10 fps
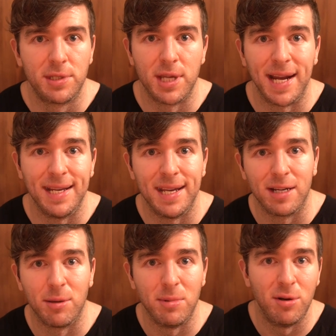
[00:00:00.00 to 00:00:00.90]
tight
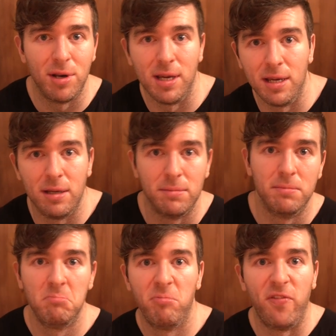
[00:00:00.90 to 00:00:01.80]
knit community
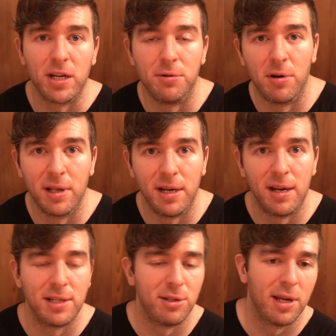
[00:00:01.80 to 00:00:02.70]
fucking related
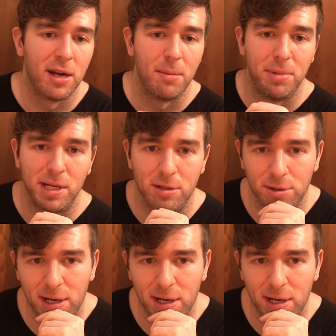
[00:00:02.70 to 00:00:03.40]
as you get uh, bigger. So